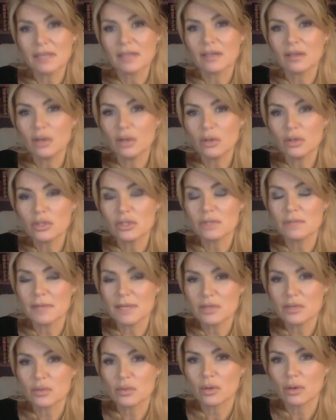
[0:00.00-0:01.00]
a coach,
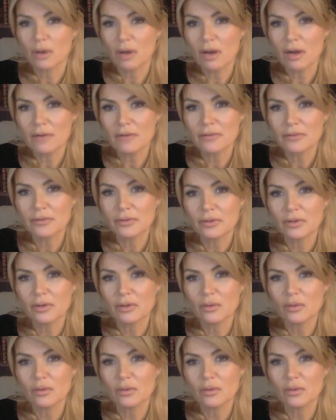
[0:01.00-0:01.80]
mentor, author?